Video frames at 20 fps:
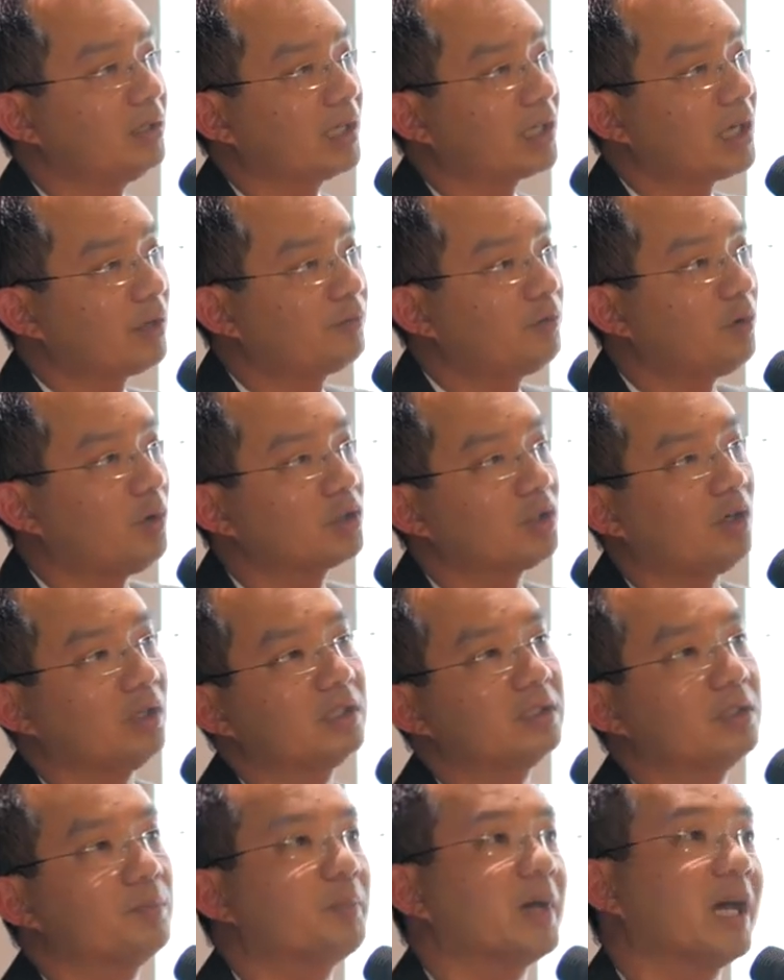they get
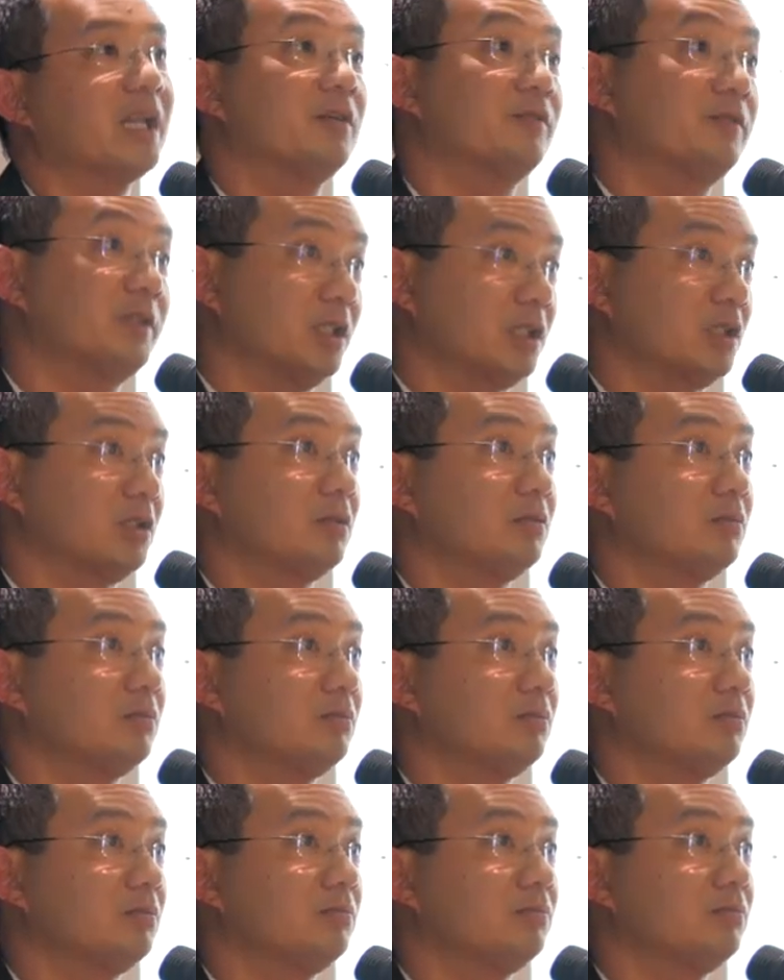$4 in benefits.
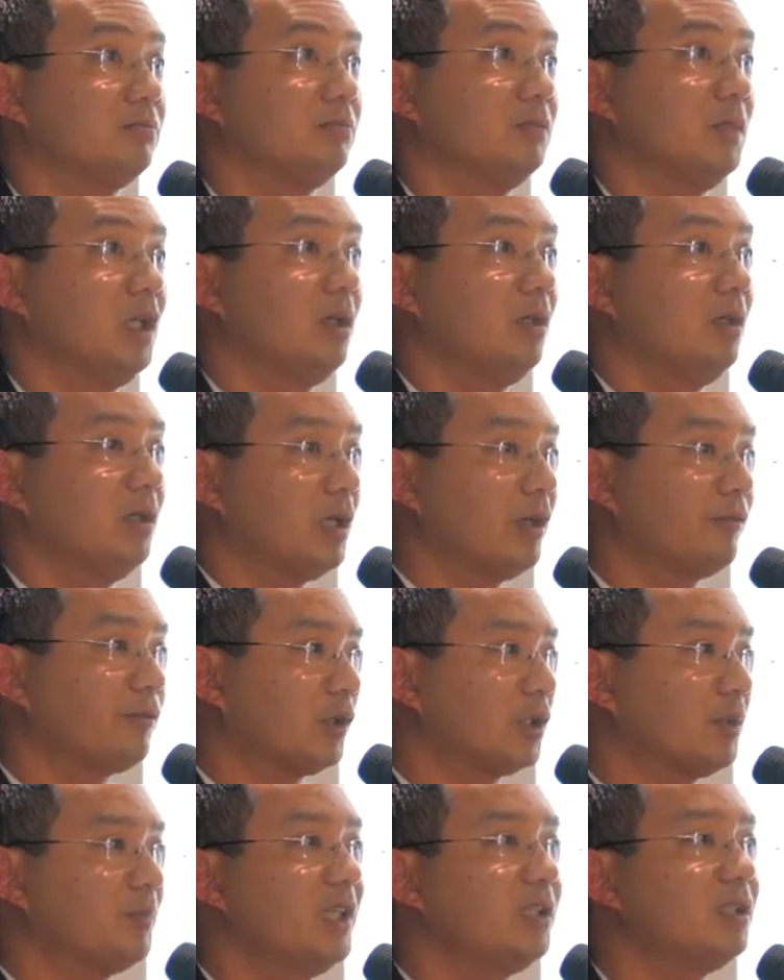And
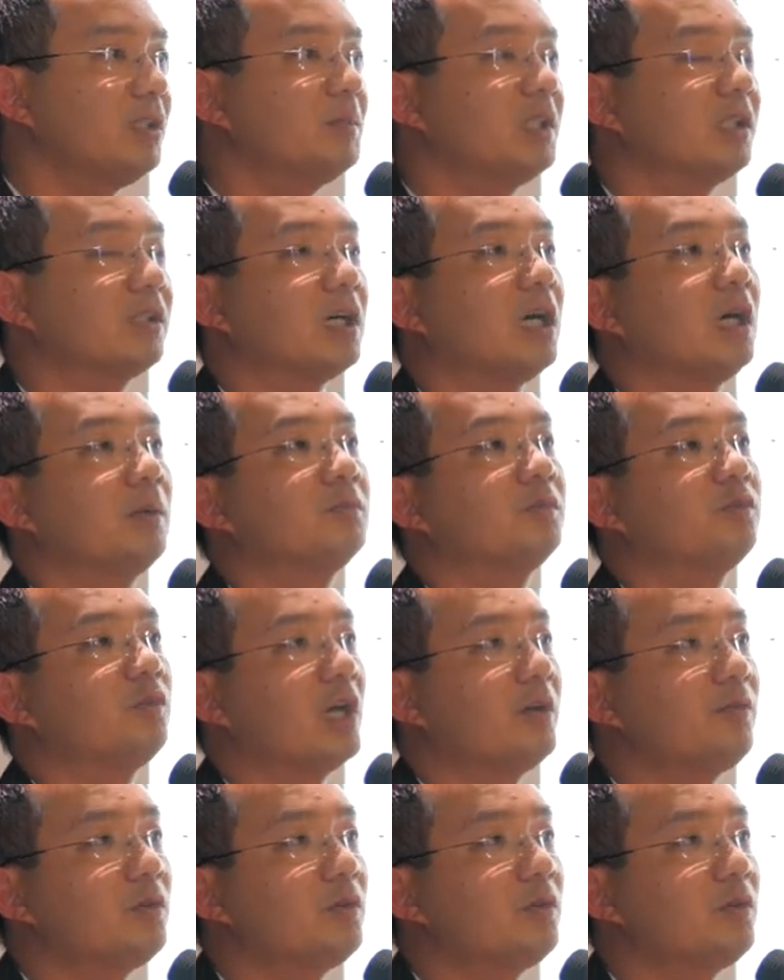for the medium income, for